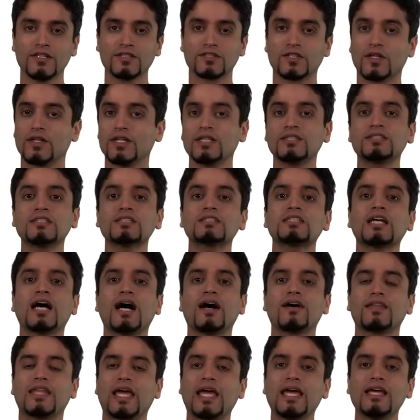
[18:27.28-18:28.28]
So this is
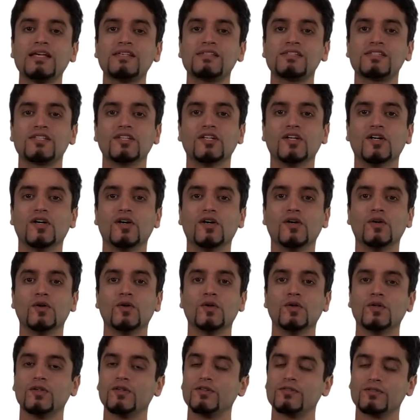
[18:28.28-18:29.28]
how the A C O,
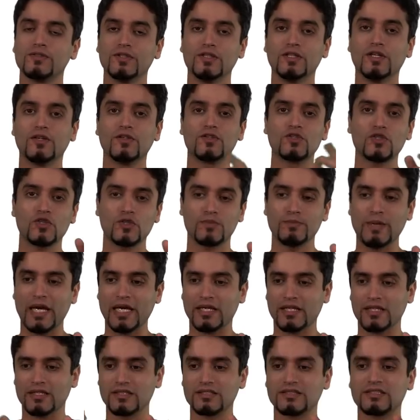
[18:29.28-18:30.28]
you know,
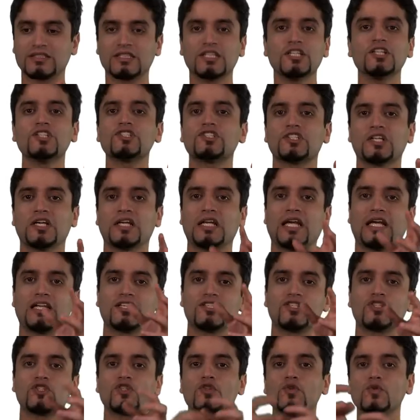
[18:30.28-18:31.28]
make a decision
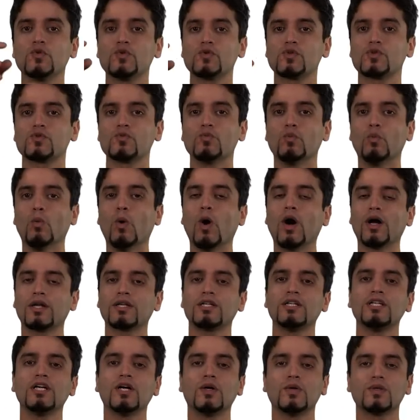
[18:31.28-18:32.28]
and choose
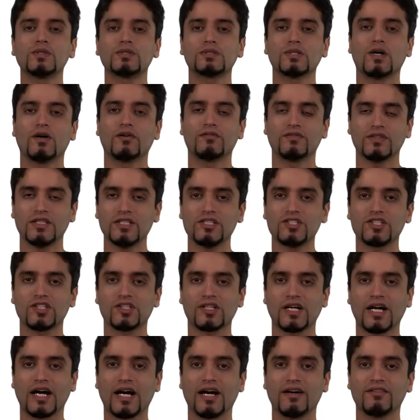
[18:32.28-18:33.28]
one node of each
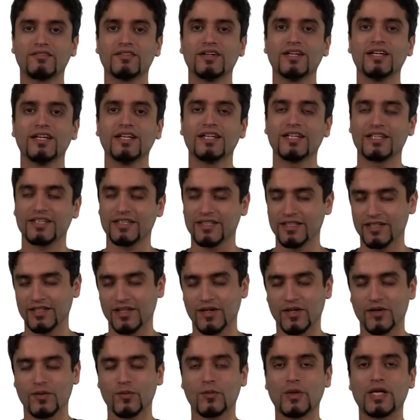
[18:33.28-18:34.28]
graph, you
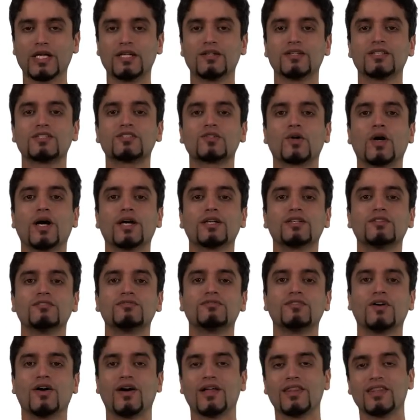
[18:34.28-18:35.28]
know, when trying to
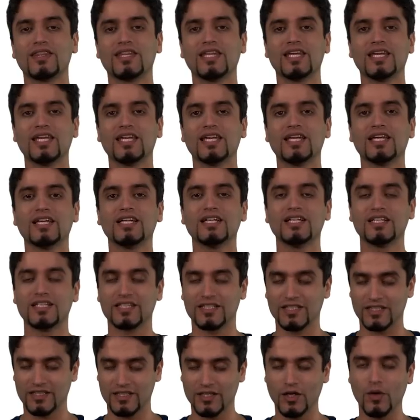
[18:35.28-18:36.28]
find the
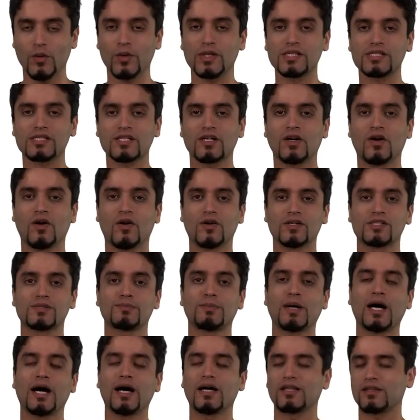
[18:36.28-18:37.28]
lowest cost
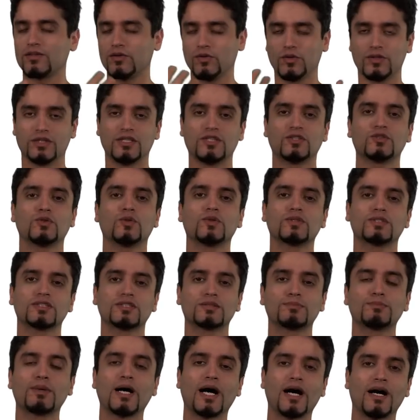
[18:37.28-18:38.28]
path or the
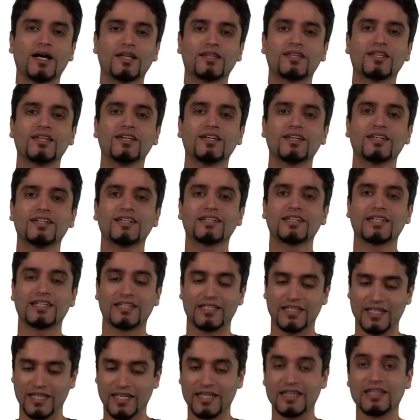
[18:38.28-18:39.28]
shortest path
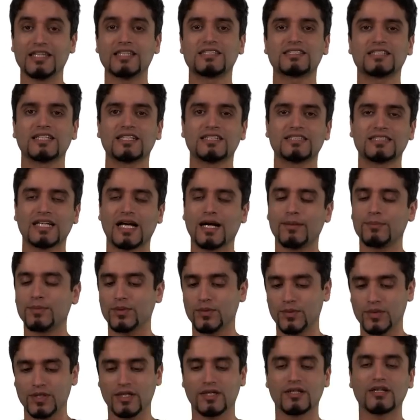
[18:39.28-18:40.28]
in this
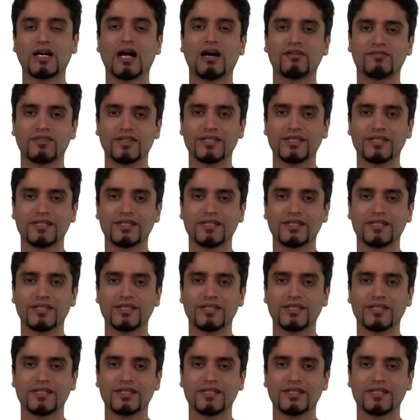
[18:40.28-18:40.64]
example, in a graph